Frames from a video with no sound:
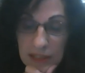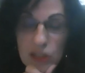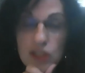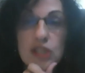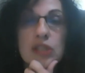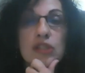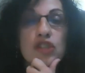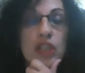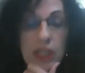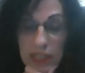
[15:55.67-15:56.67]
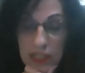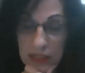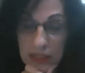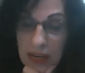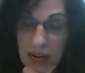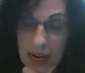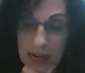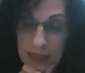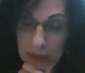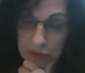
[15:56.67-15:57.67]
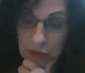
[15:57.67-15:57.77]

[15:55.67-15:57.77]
is Jacqueline Kahanov.